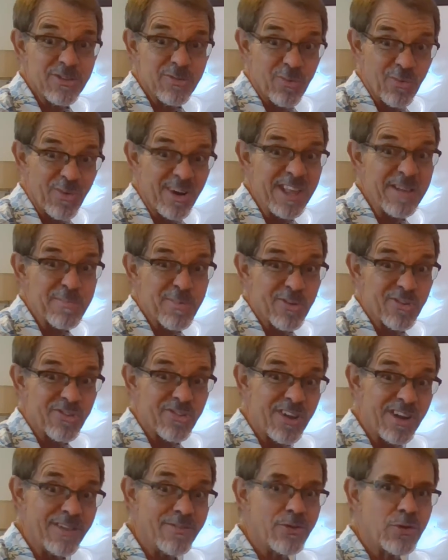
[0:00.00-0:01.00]

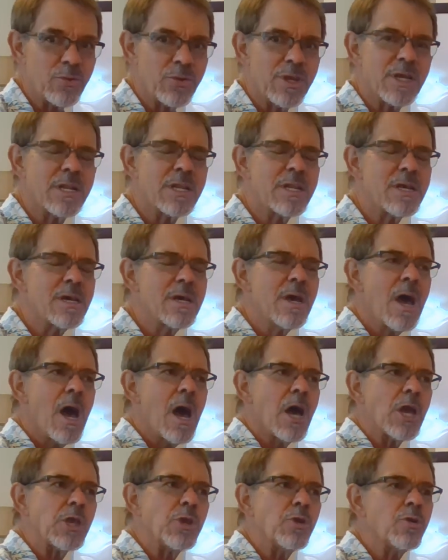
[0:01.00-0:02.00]
20% of you did,
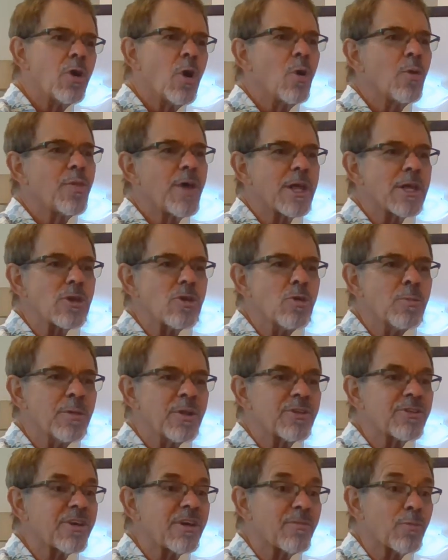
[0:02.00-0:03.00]
you know that
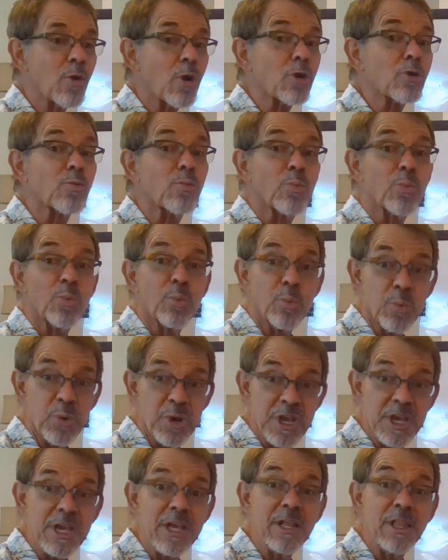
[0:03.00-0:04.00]
humans have worked
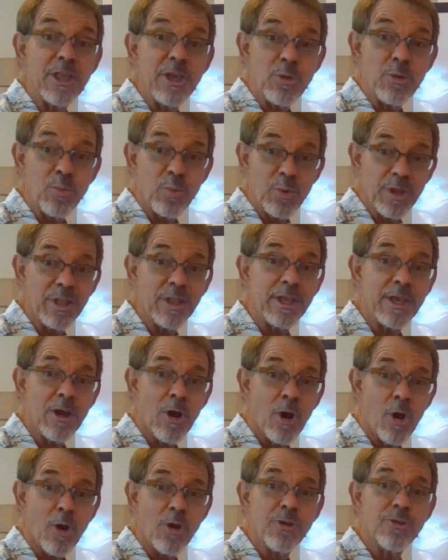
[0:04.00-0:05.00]
really, really
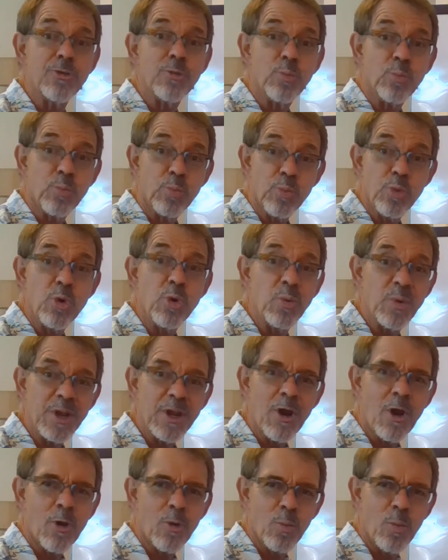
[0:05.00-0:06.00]
hard to ruin
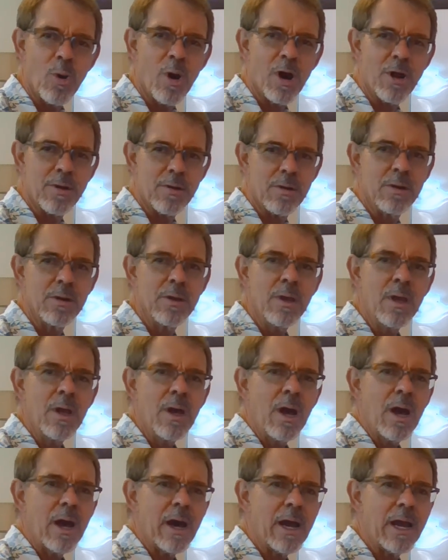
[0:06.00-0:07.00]
our water.
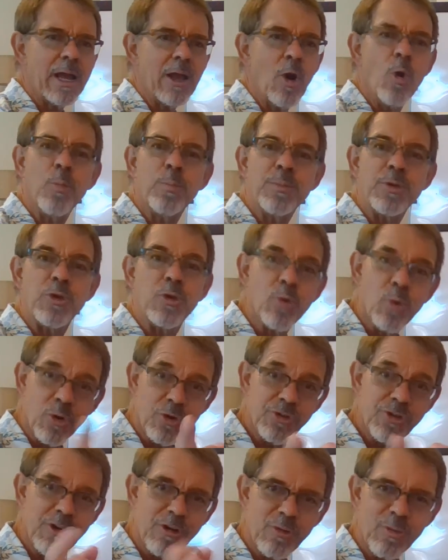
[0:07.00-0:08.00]
I hope your
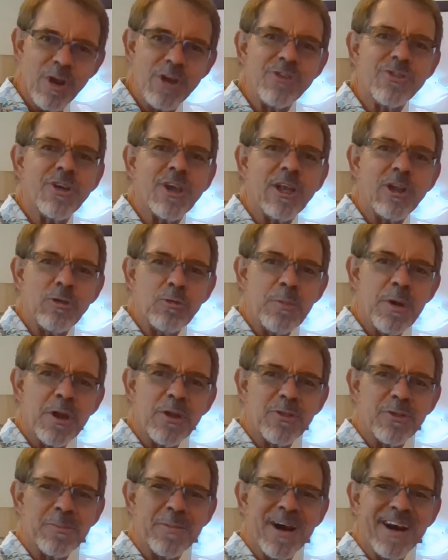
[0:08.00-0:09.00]
generation can do better
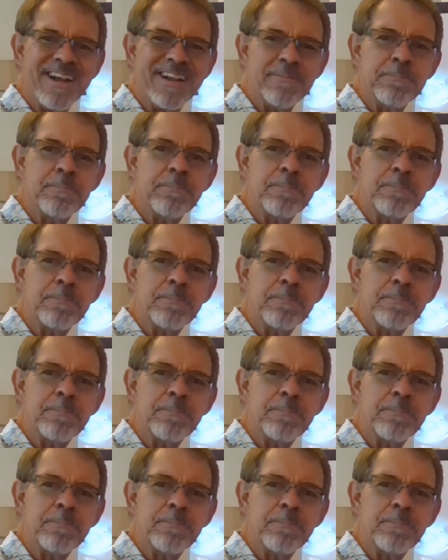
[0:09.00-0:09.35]
than mine.